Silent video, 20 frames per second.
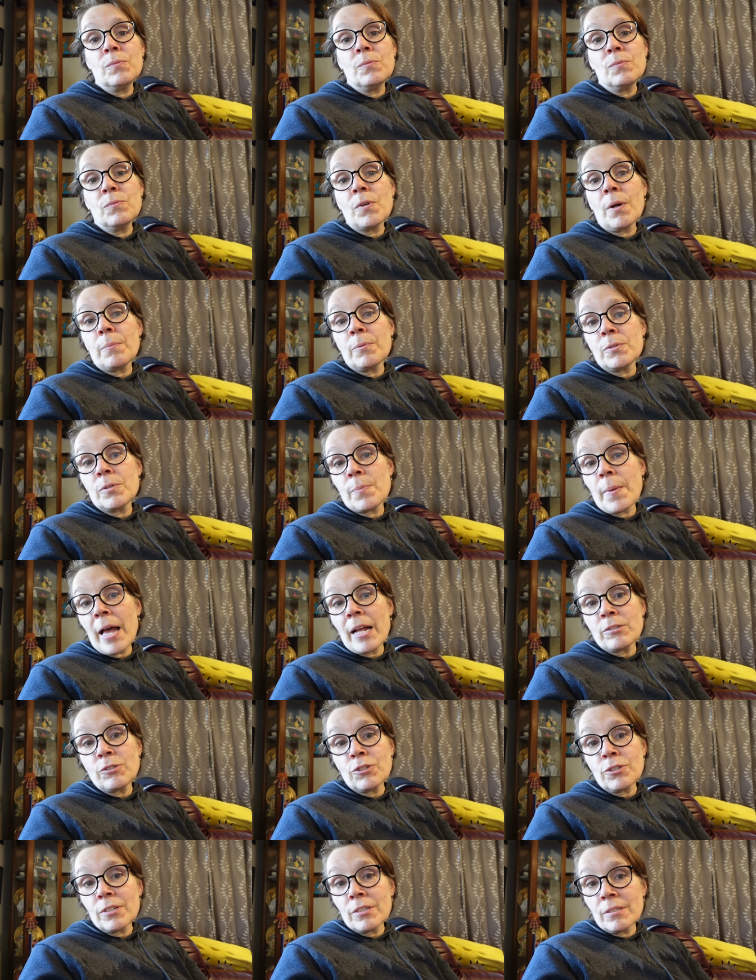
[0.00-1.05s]
rubber
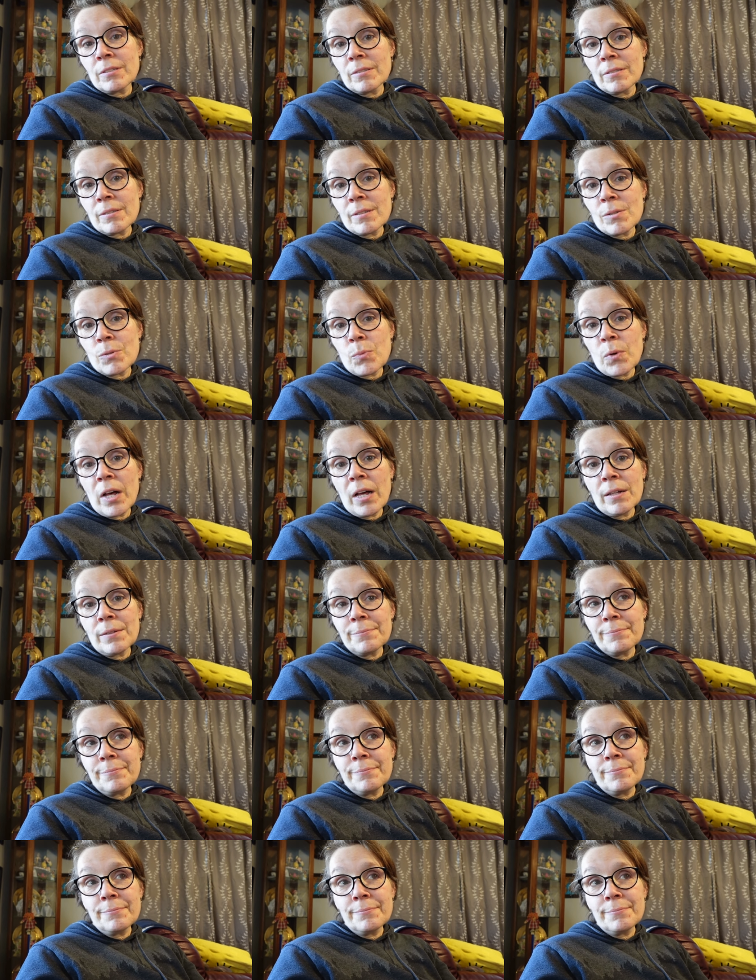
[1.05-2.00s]
spatulas as well.